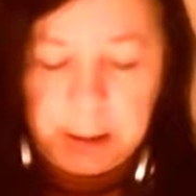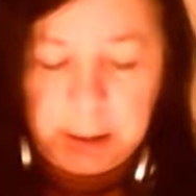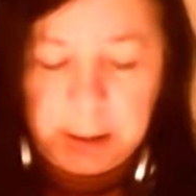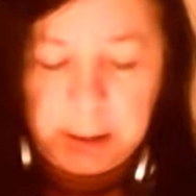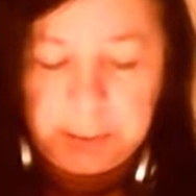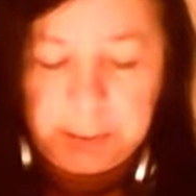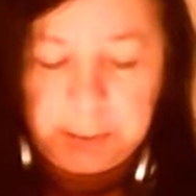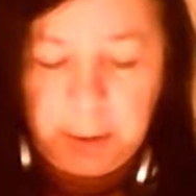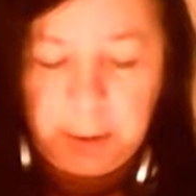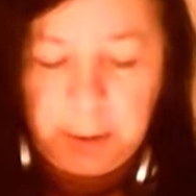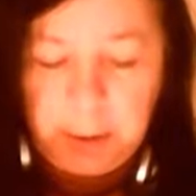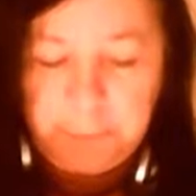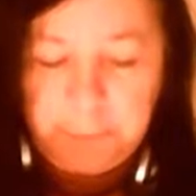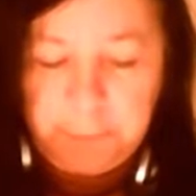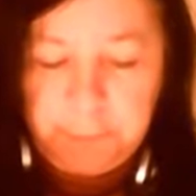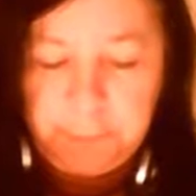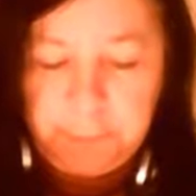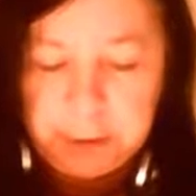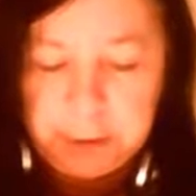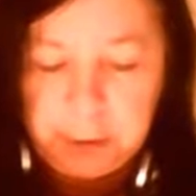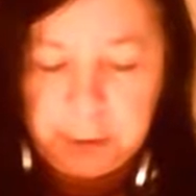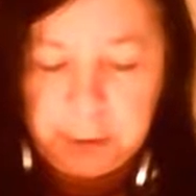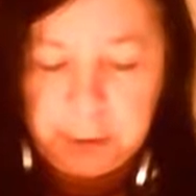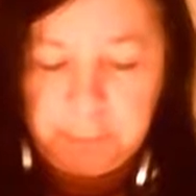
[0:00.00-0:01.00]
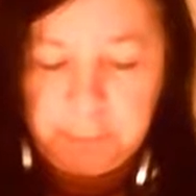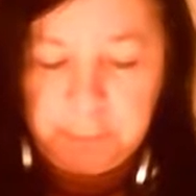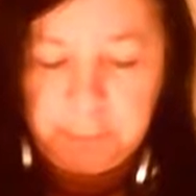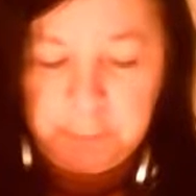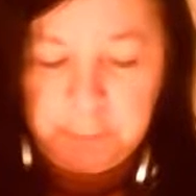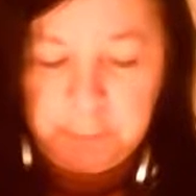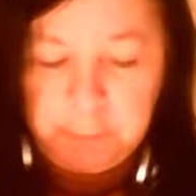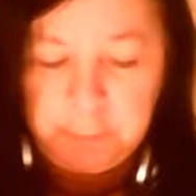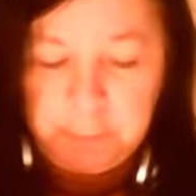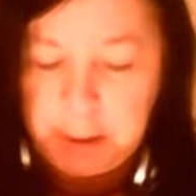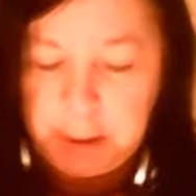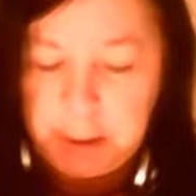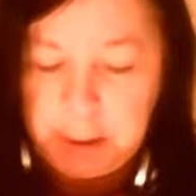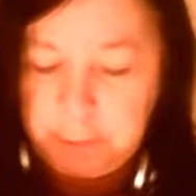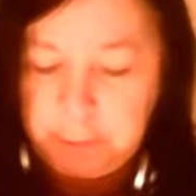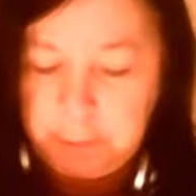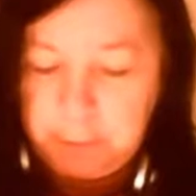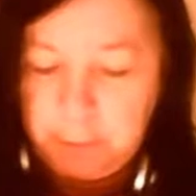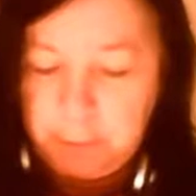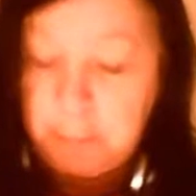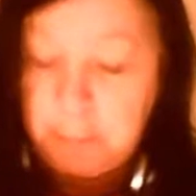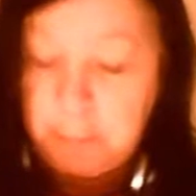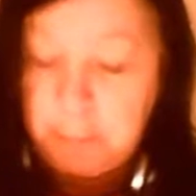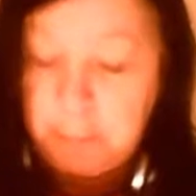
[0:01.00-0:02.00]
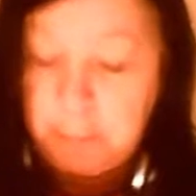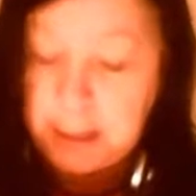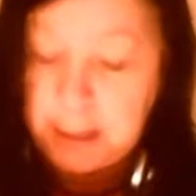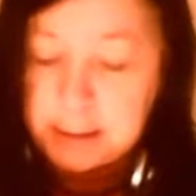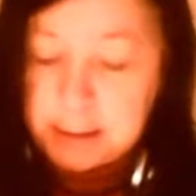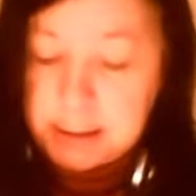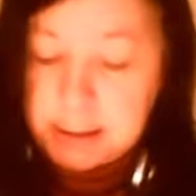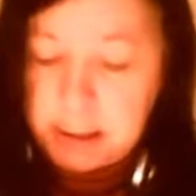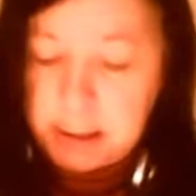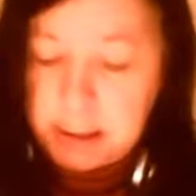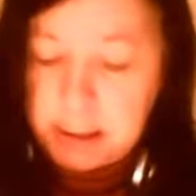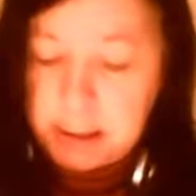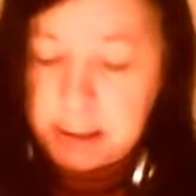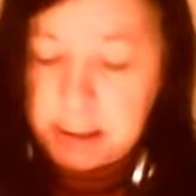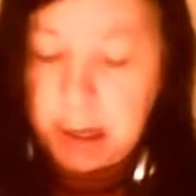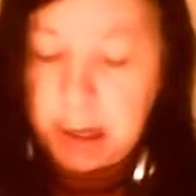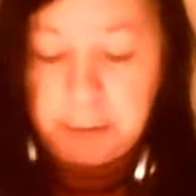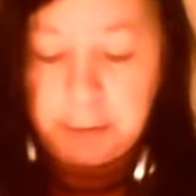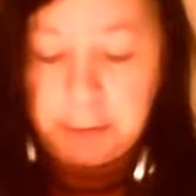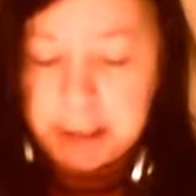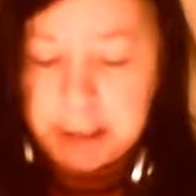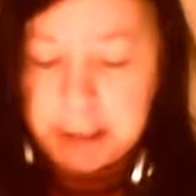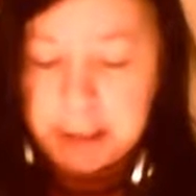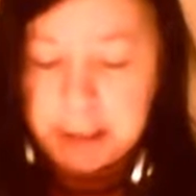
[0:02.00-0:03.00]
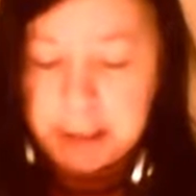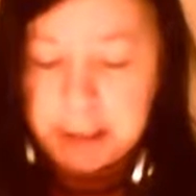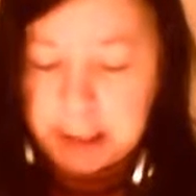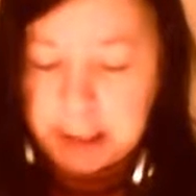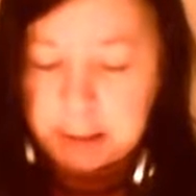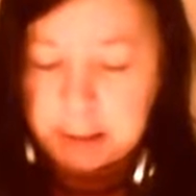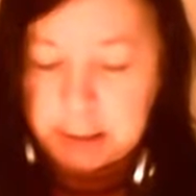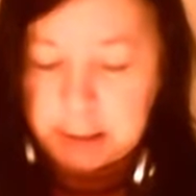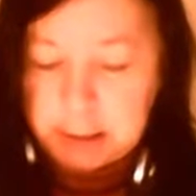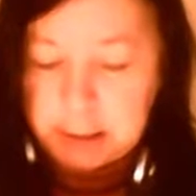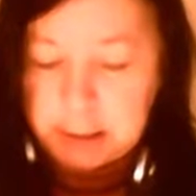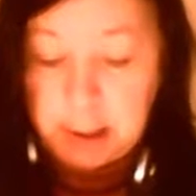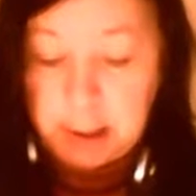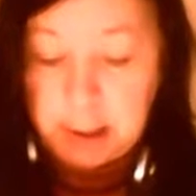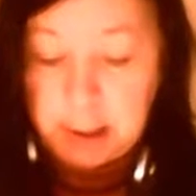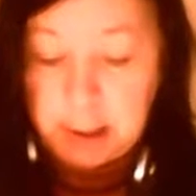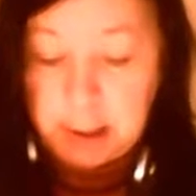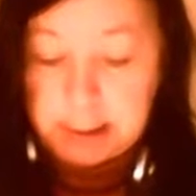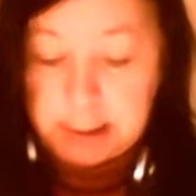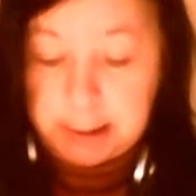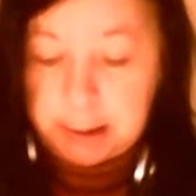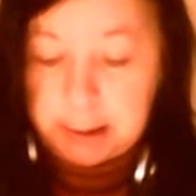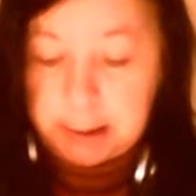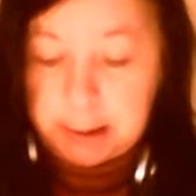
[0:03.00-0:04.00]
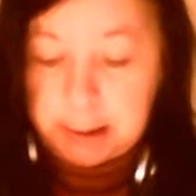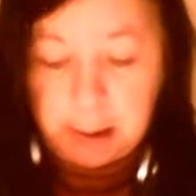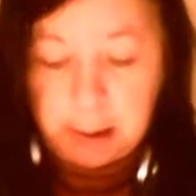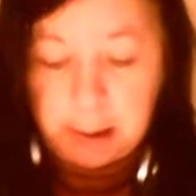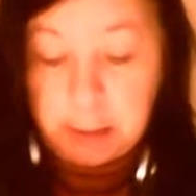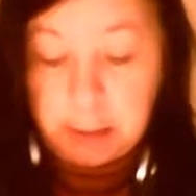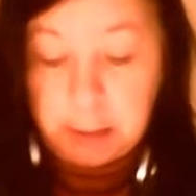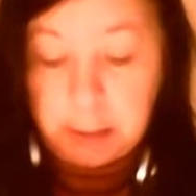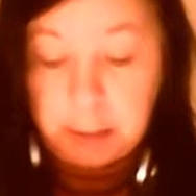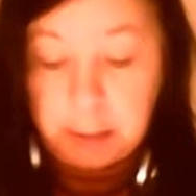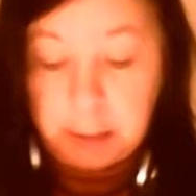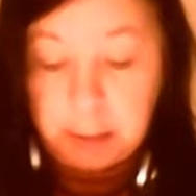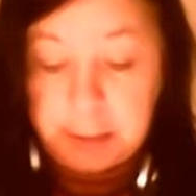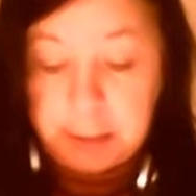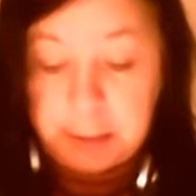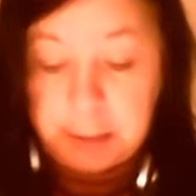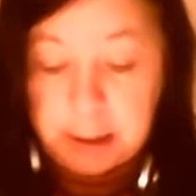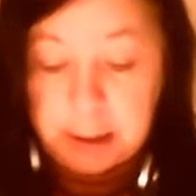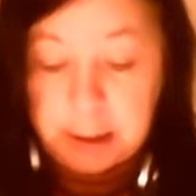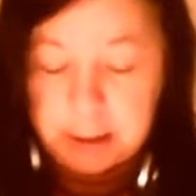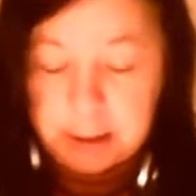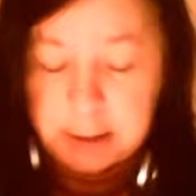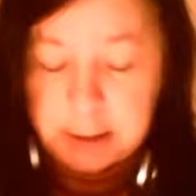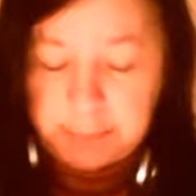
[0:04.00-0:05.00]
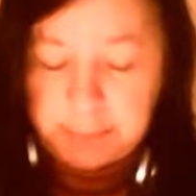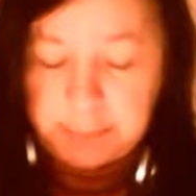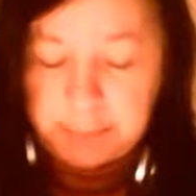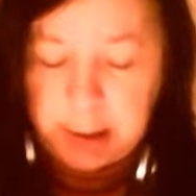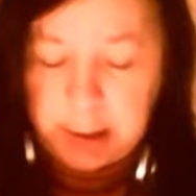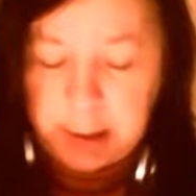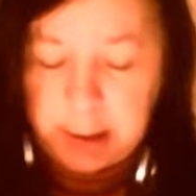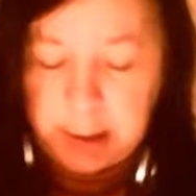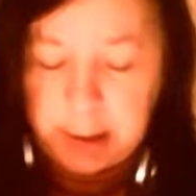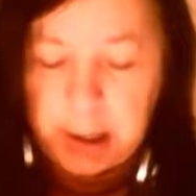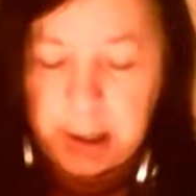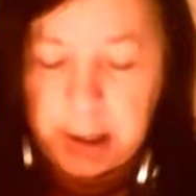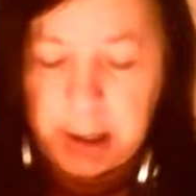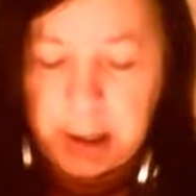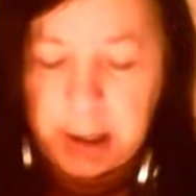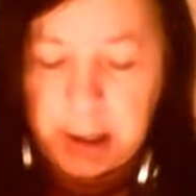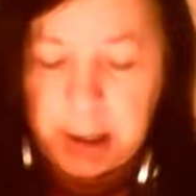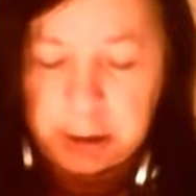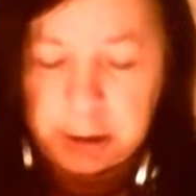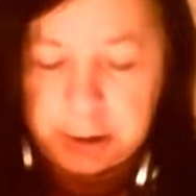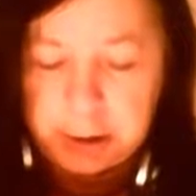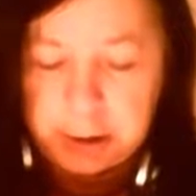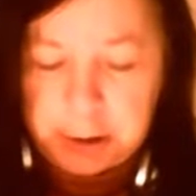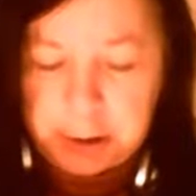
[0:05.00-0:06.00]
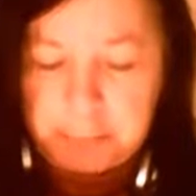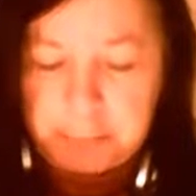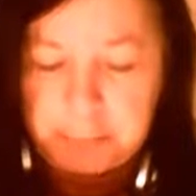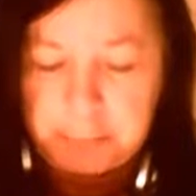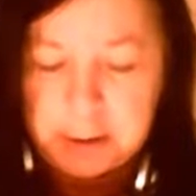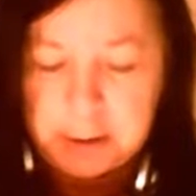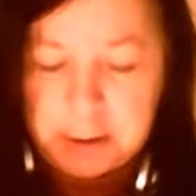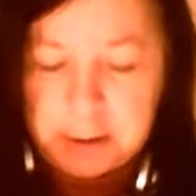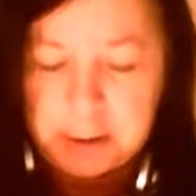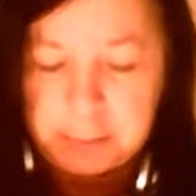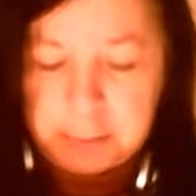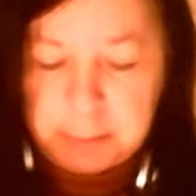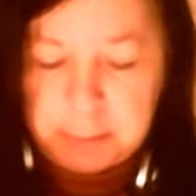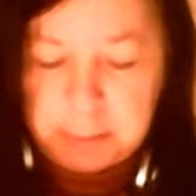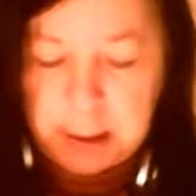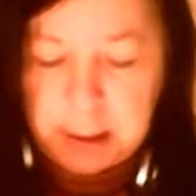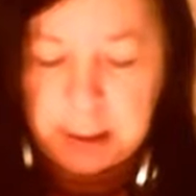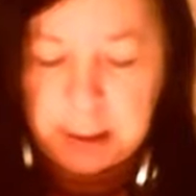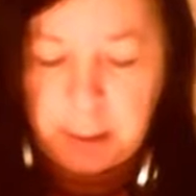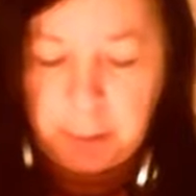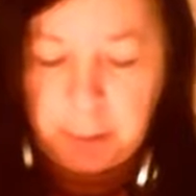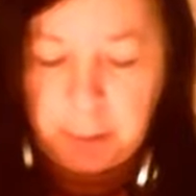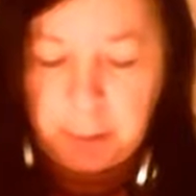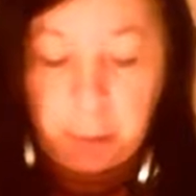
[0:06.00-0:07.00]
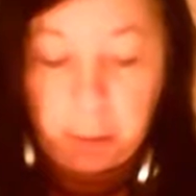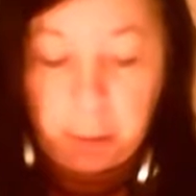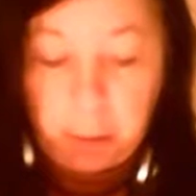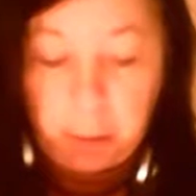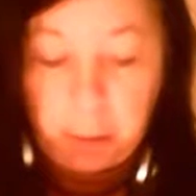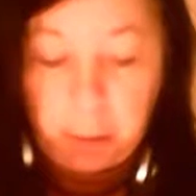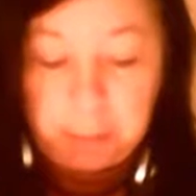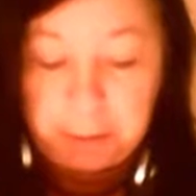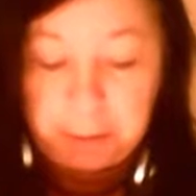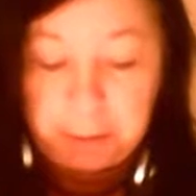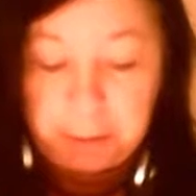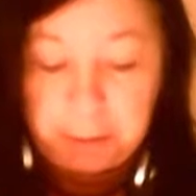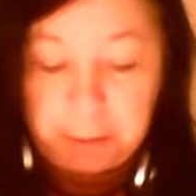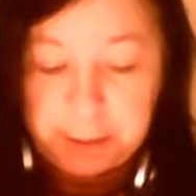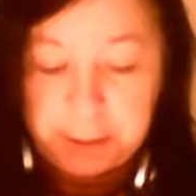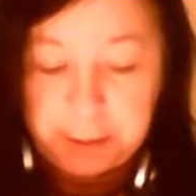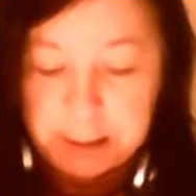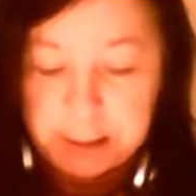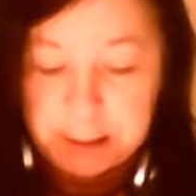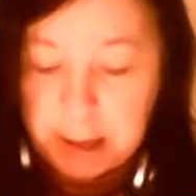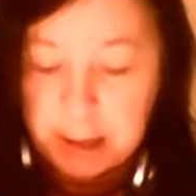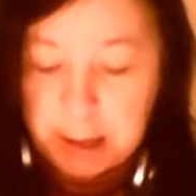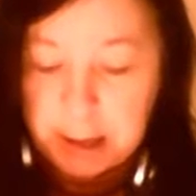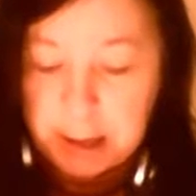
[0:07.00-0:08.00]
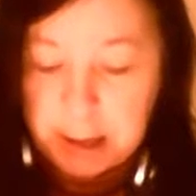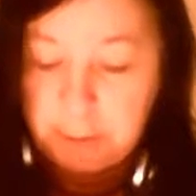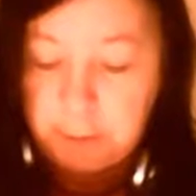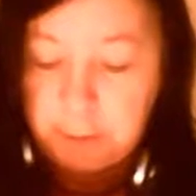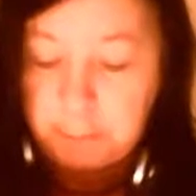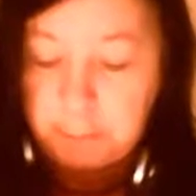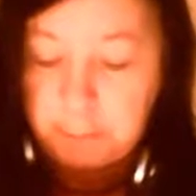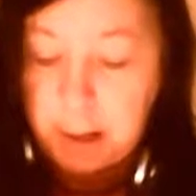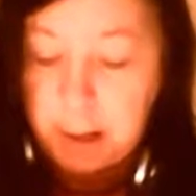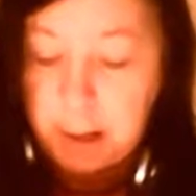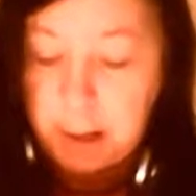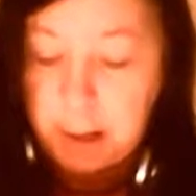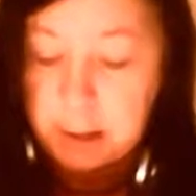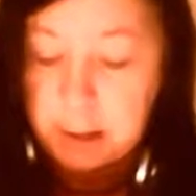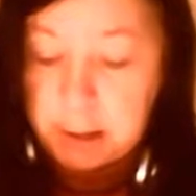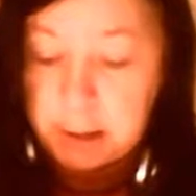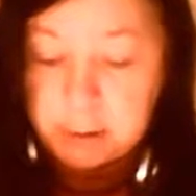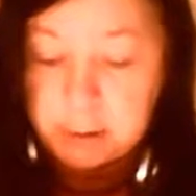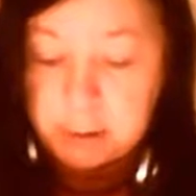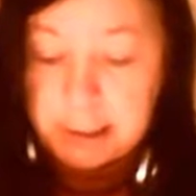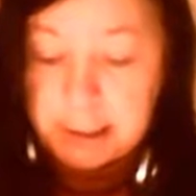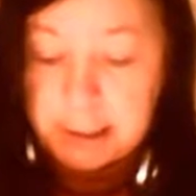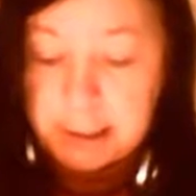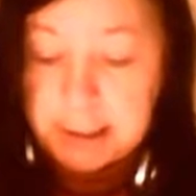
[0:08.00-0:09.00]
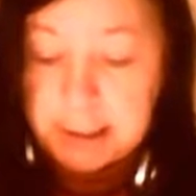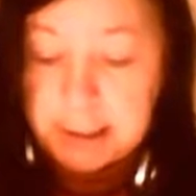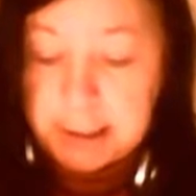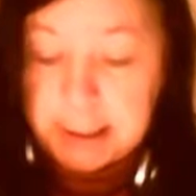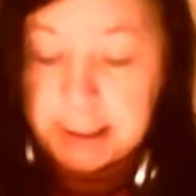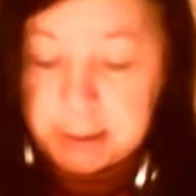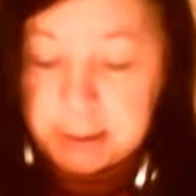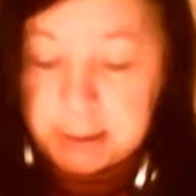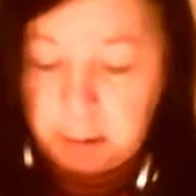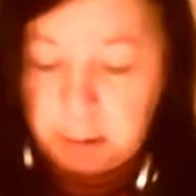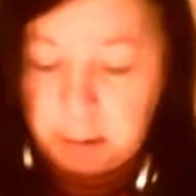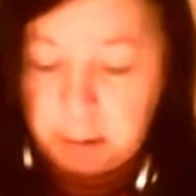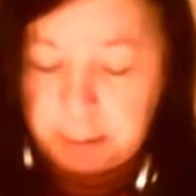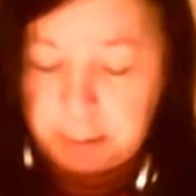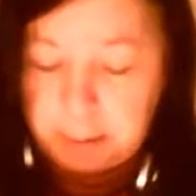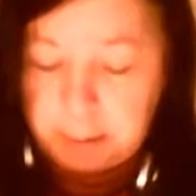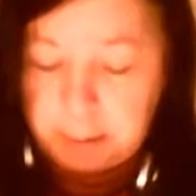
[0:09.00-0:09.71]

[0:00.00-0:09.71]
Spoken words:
The offer to give me money for a bus I rejected politely and with thanks. How should I possibly come with my things half a mile to the next stop?